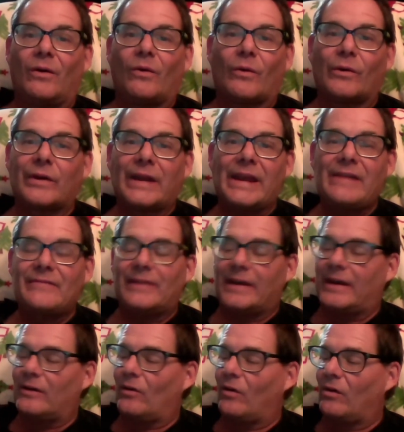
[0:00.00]
or even
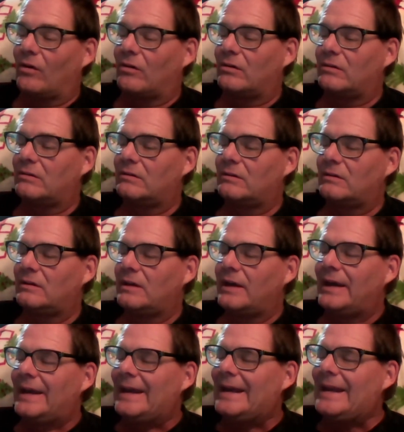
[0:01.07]
at all.
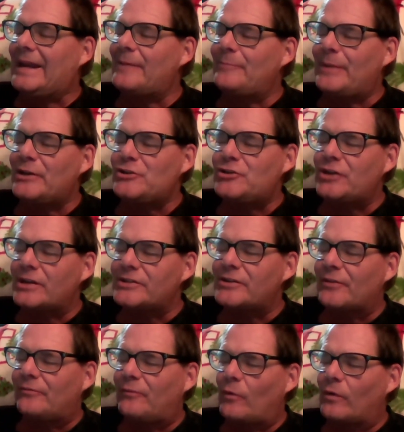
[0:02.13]
It had been just
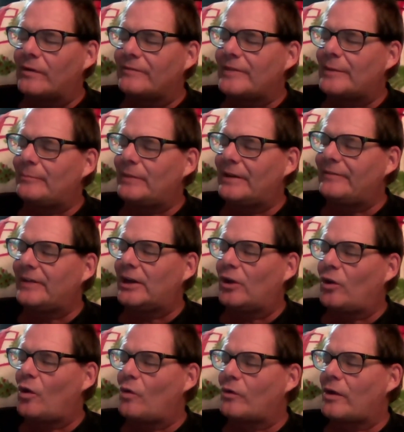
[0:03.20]
the four of them living
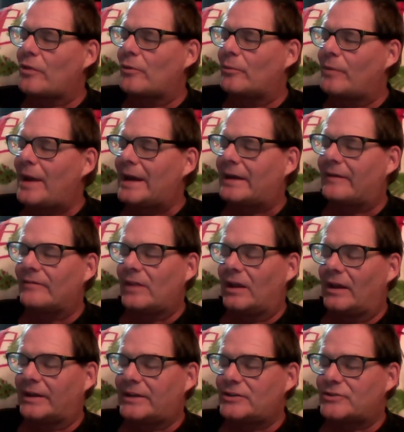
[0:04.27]
alone on the wreck of the
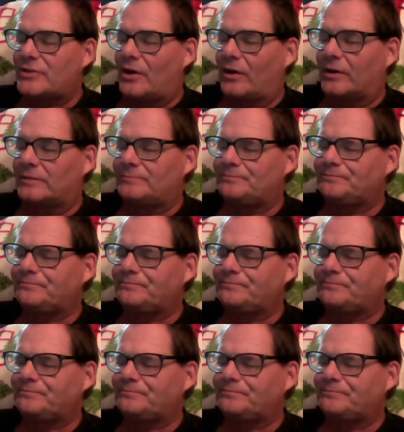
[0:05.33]
Lucky Star.